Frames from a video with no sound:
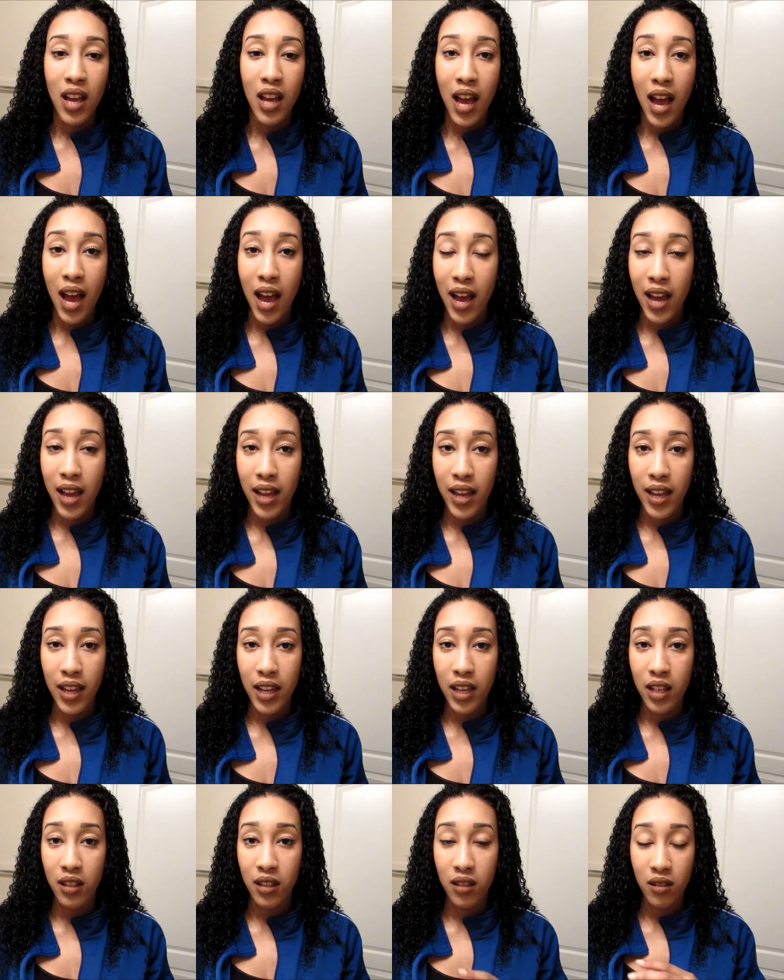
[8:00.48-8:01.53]

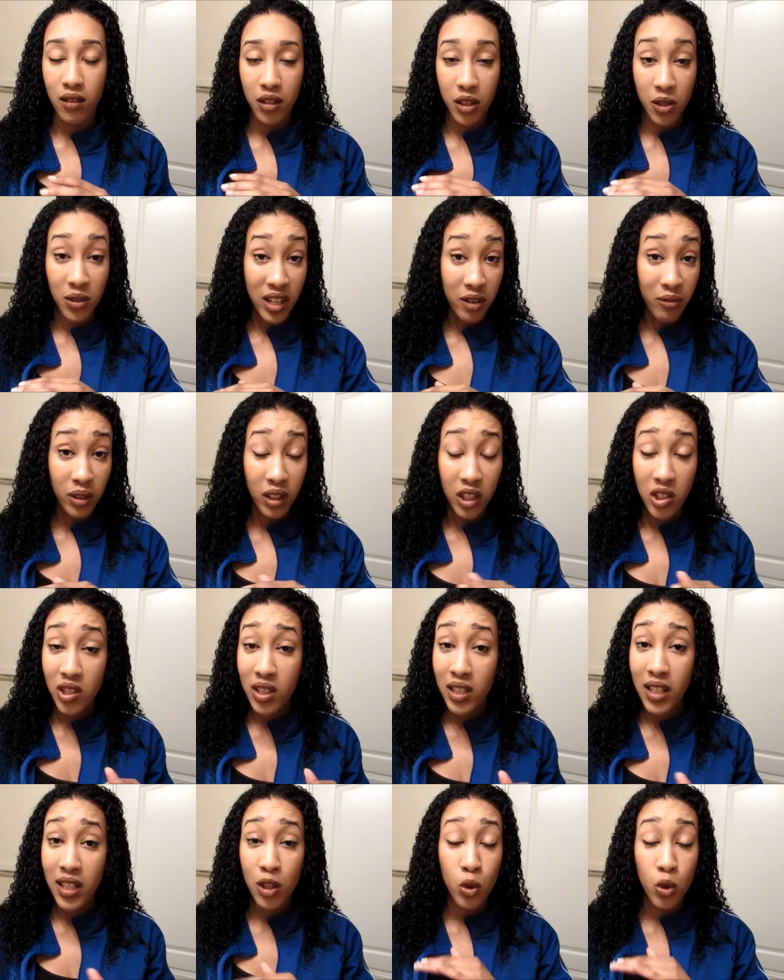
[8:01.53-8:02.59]
I use that
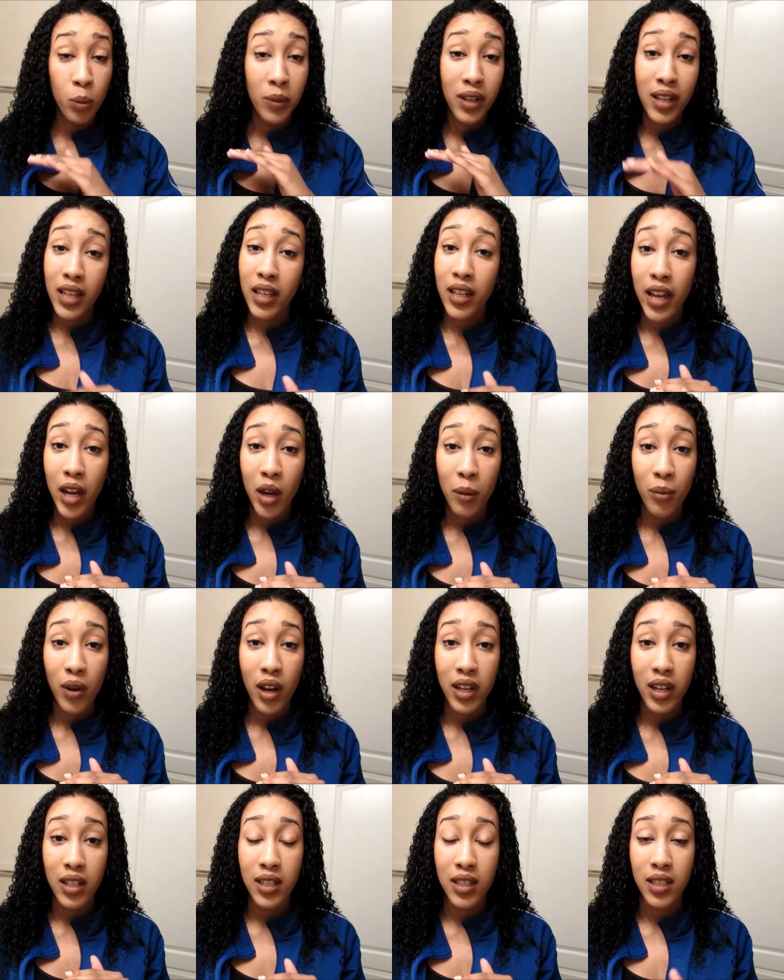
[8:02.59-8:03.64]
religiously. It's a Dominican hair
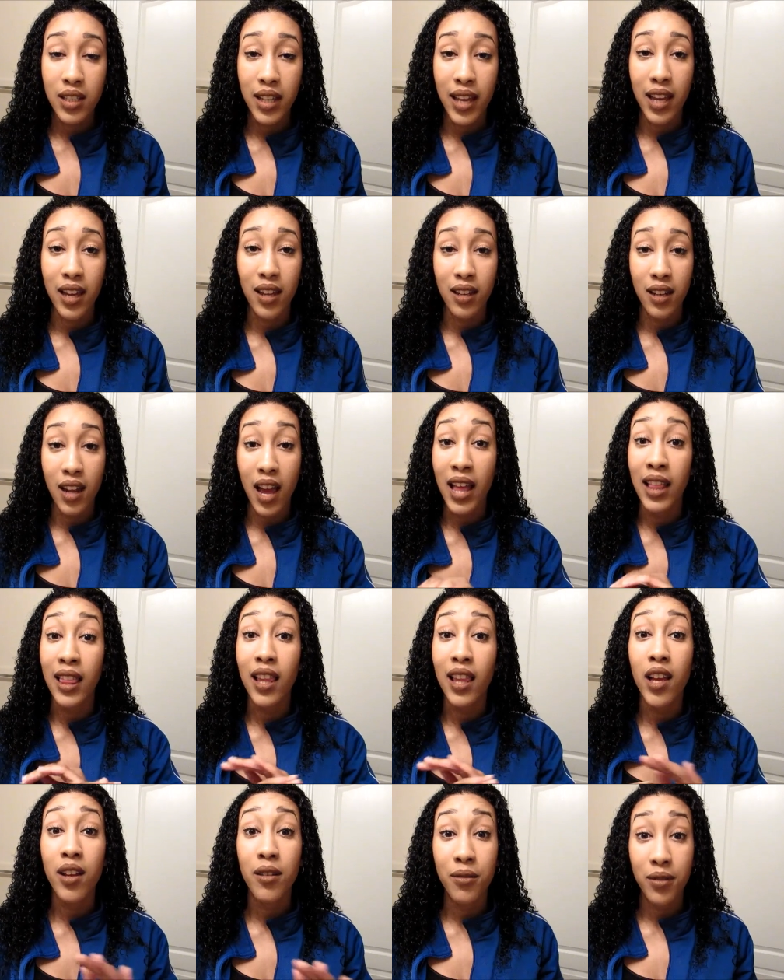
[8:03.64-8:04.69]
product, and I
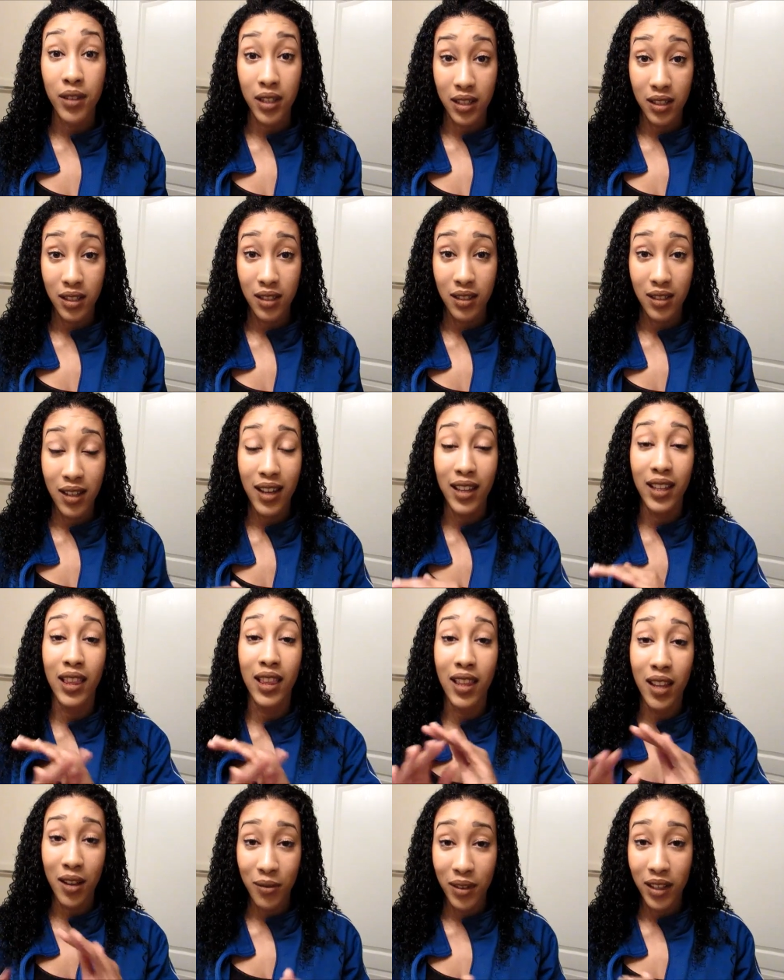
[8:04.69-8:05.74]
love it. I
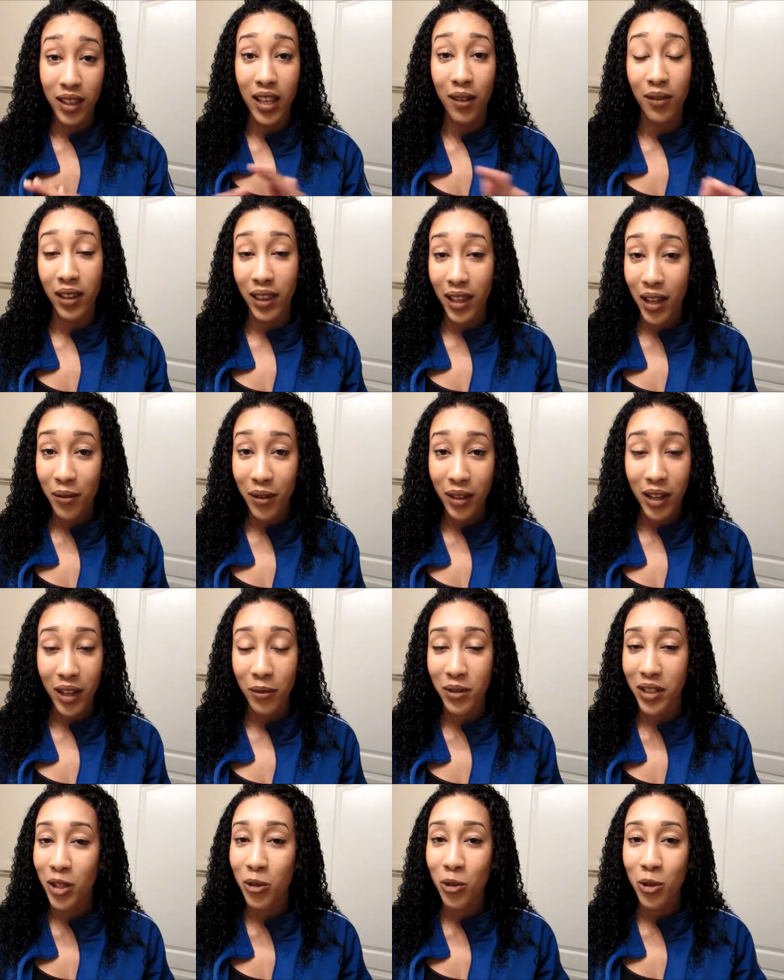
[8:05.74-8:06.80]
love it, love it, love it. I
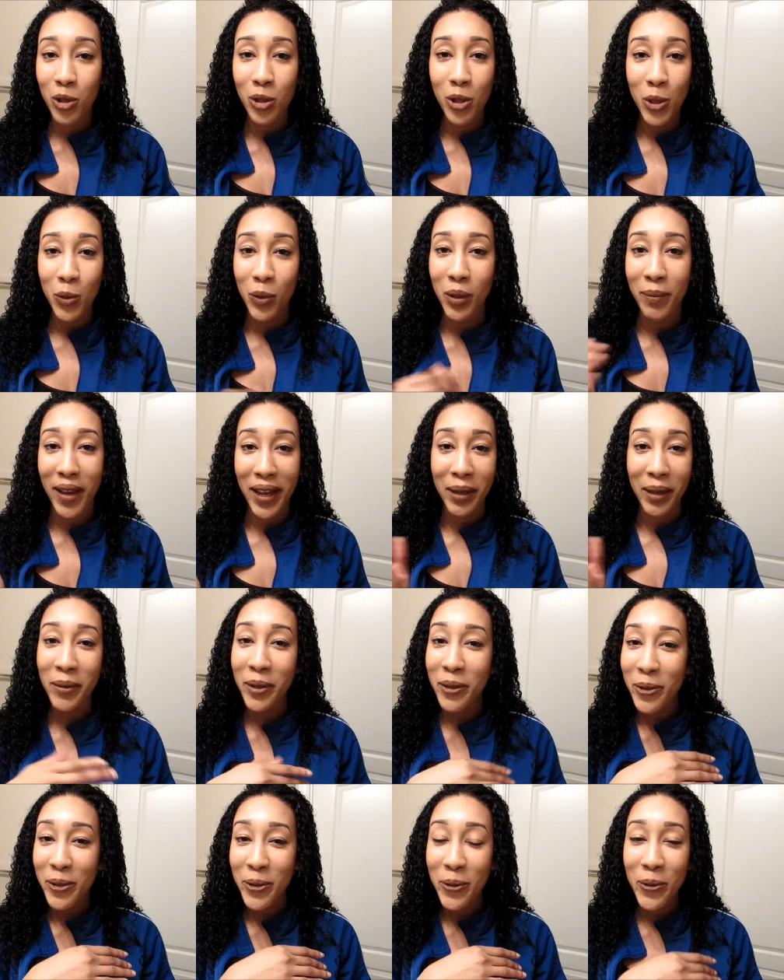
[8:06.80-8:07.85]
was introduced to it back in
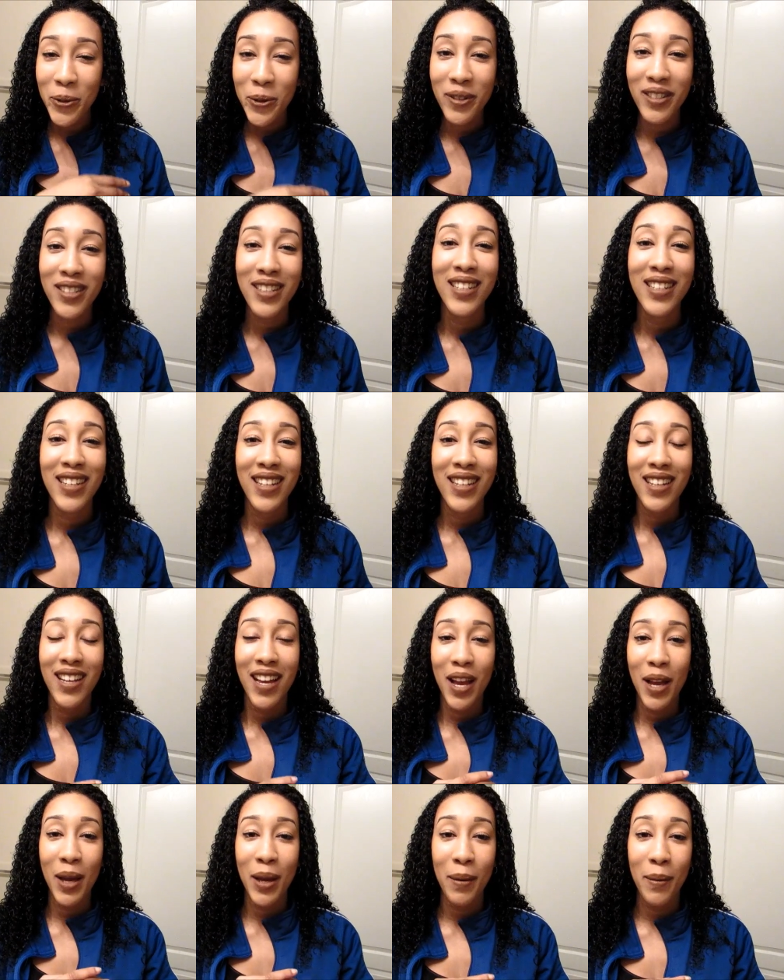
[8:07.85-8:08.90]
middle school
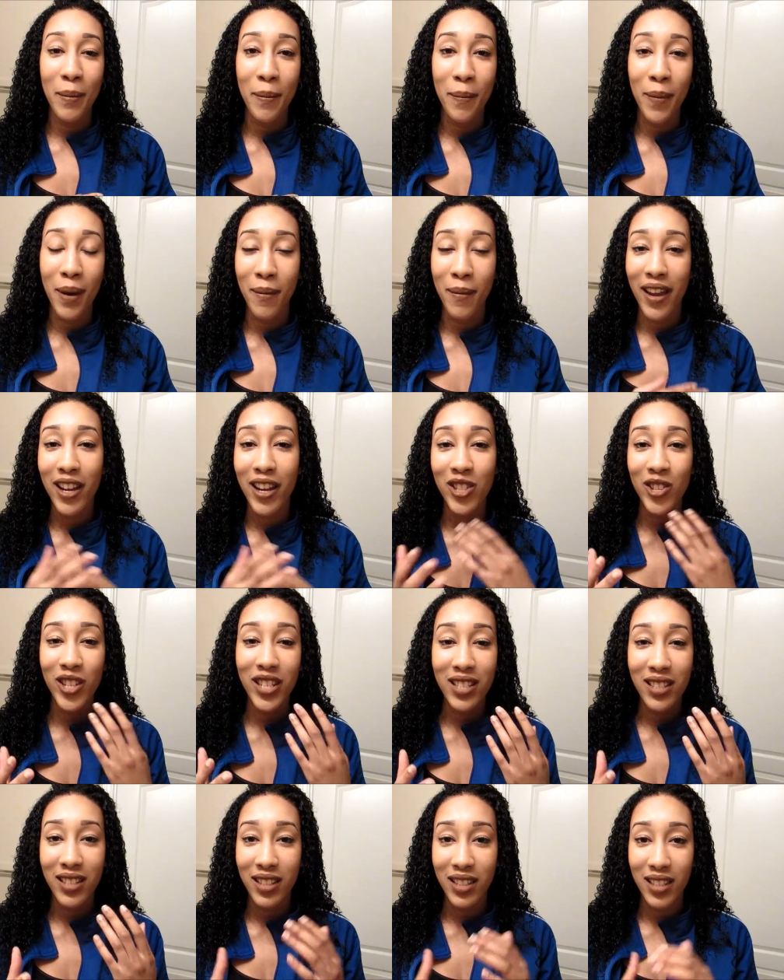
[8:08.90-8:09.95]
by my
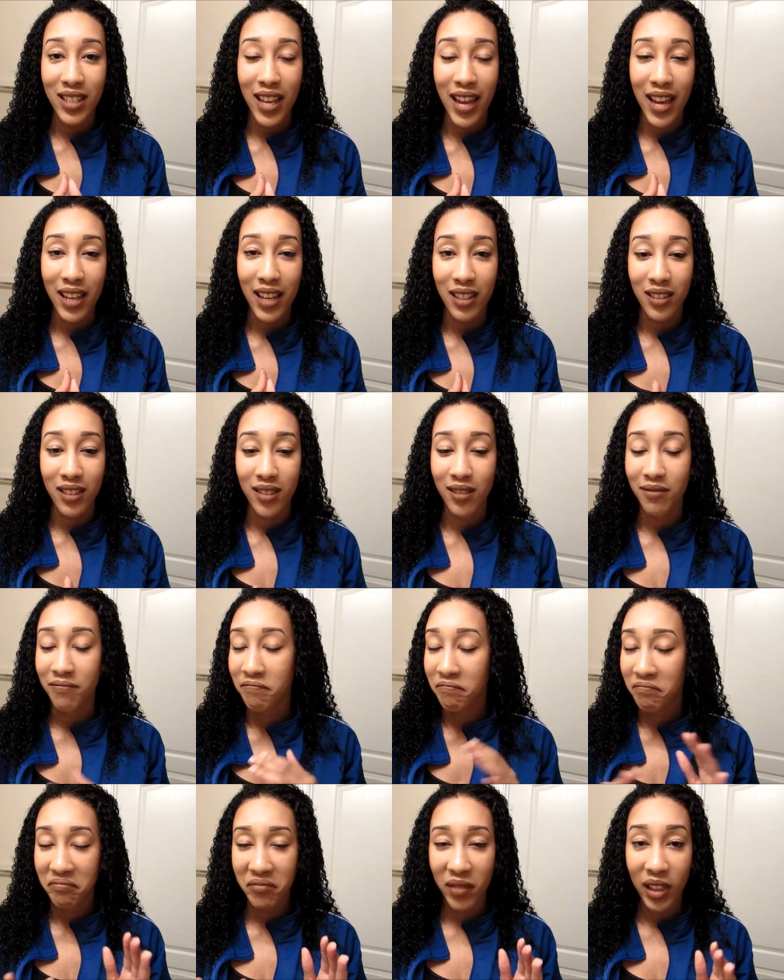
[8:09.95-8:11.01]
hairdressers, and
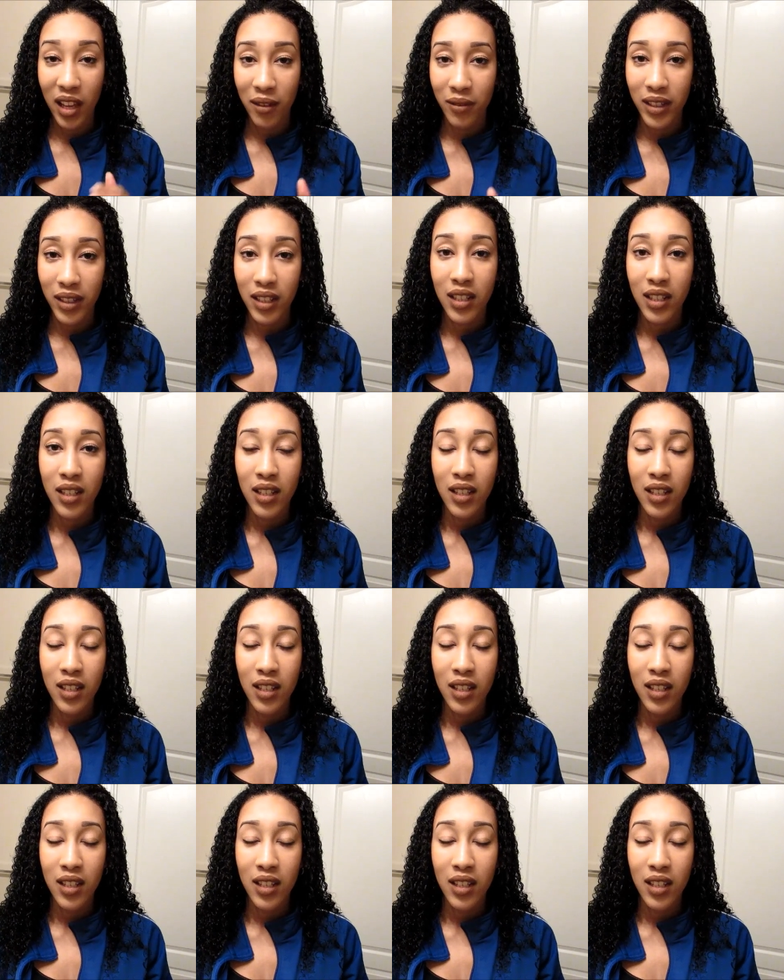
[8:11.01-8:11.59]
love it.